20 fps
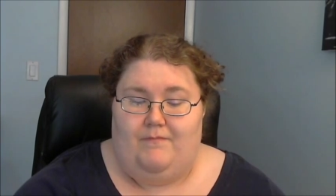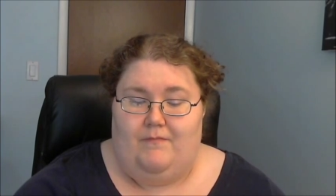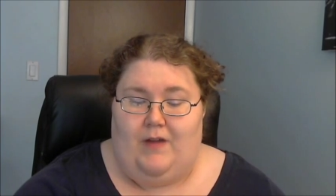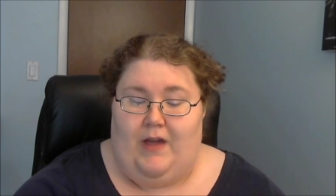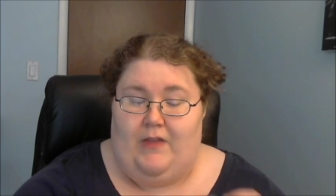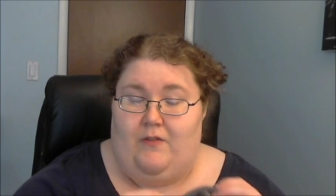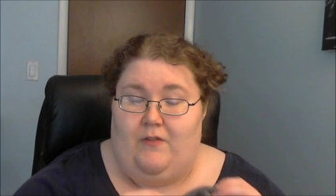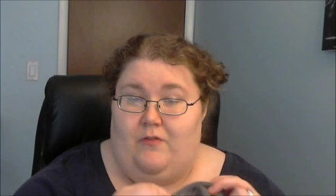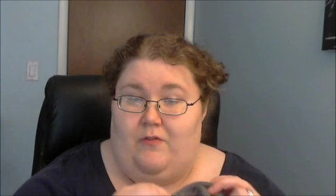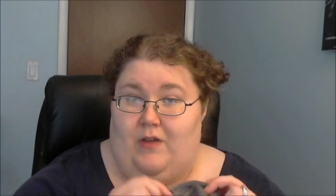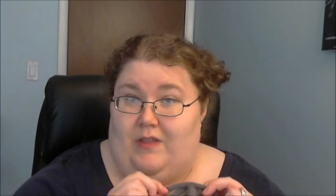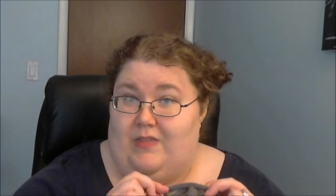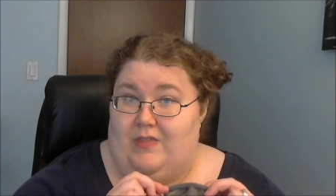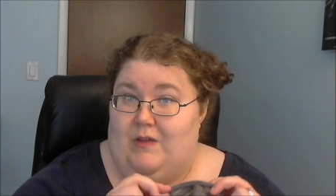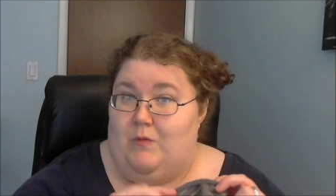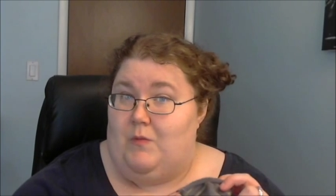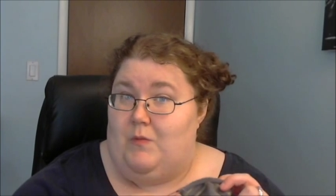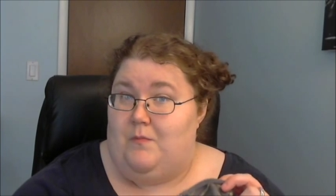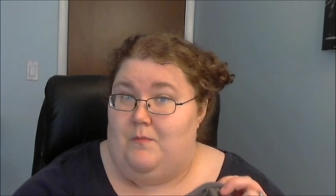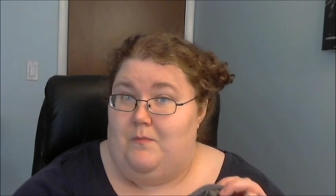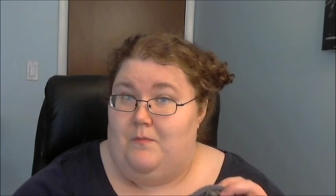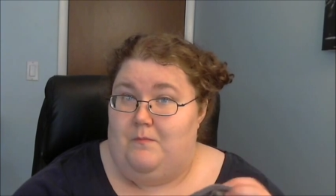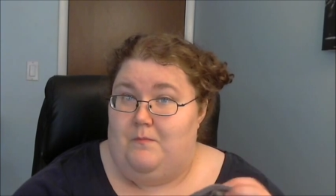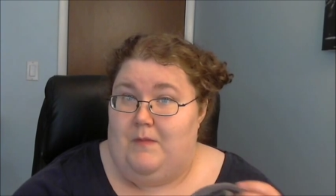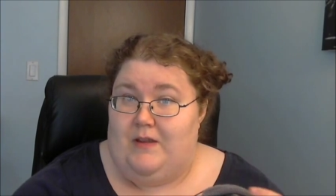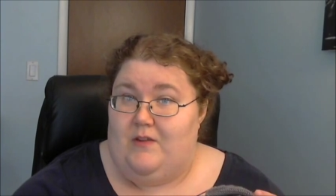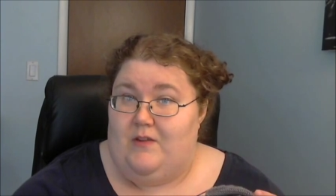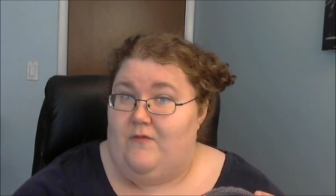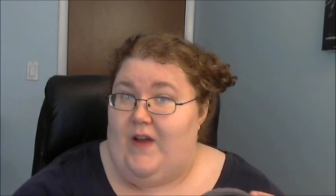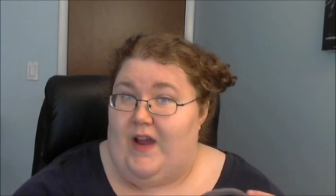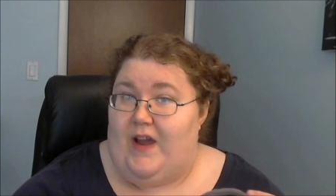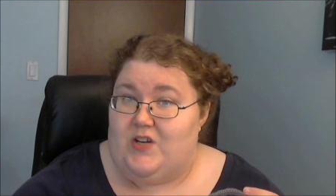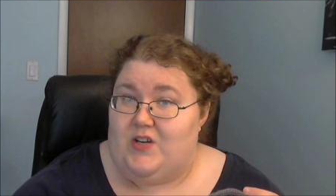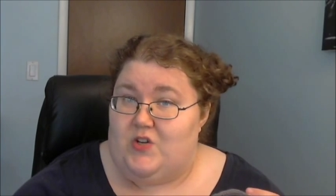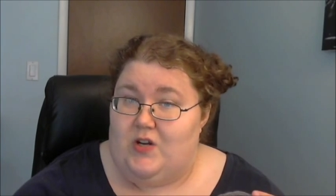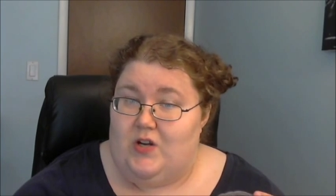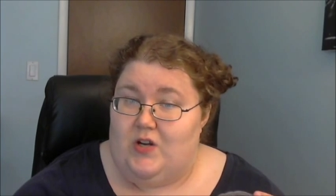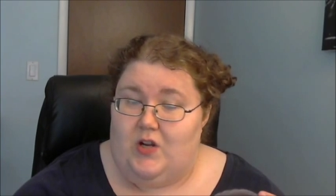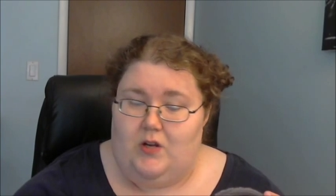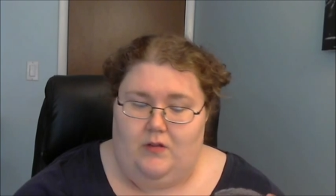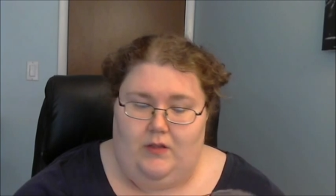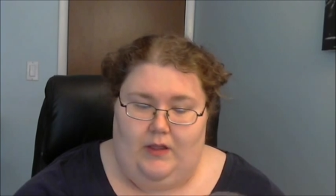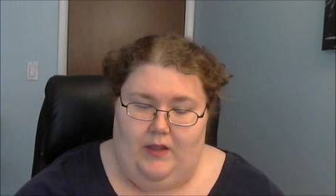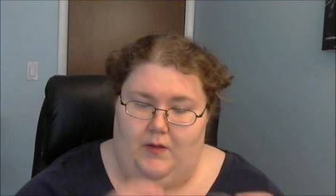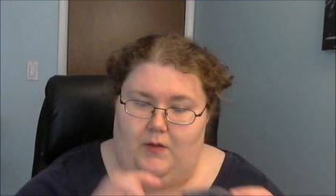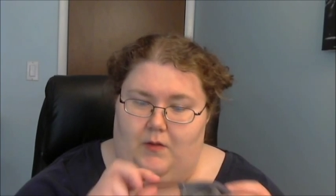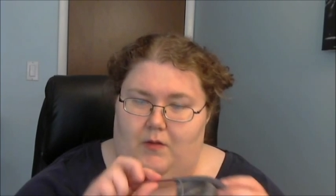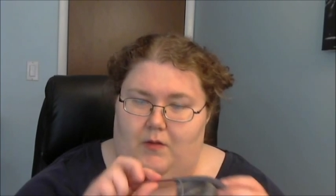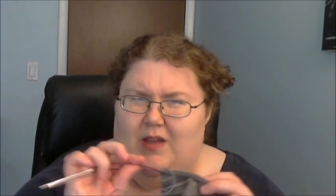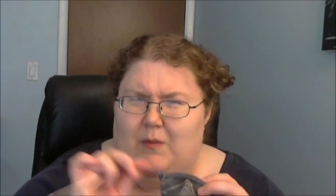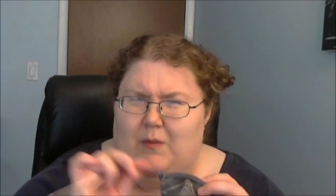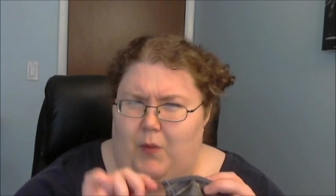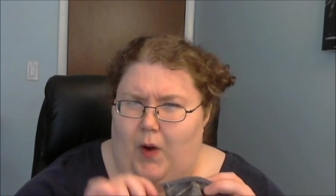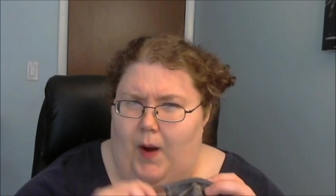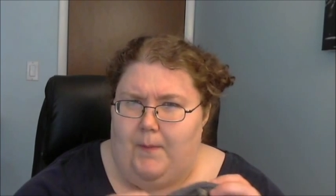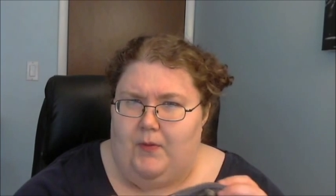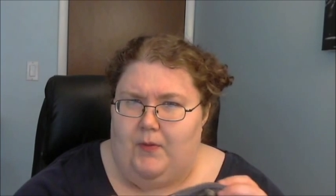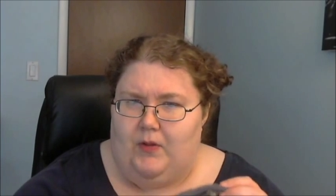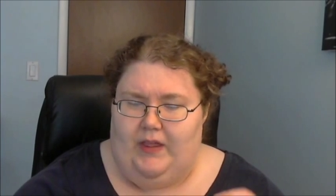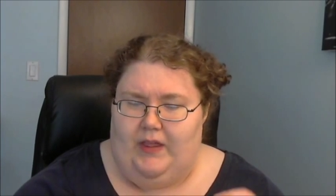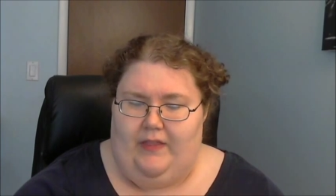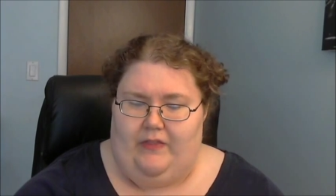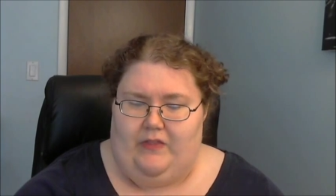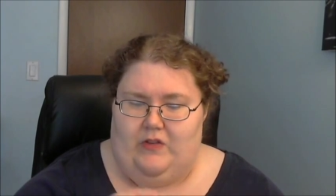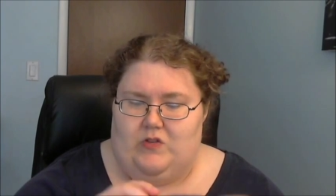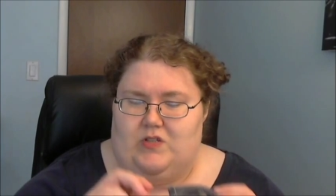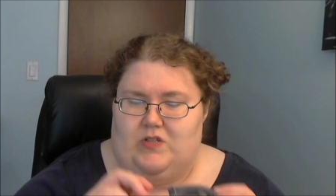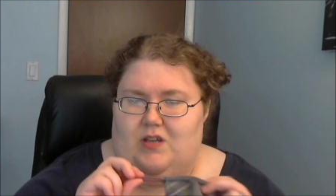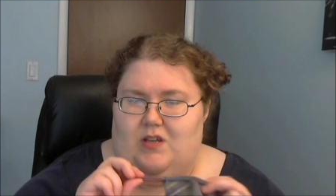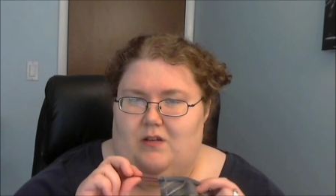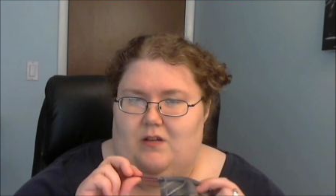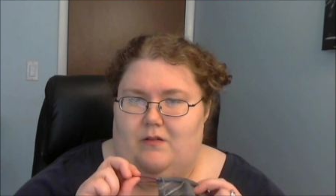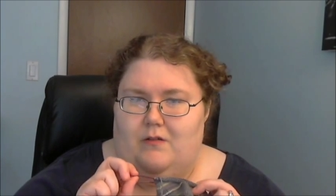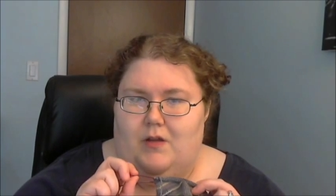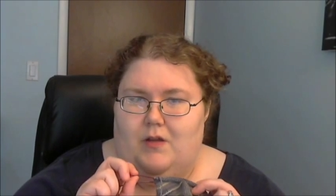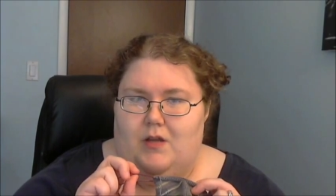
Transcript: either like they were manufactured in, like improperly, that there's a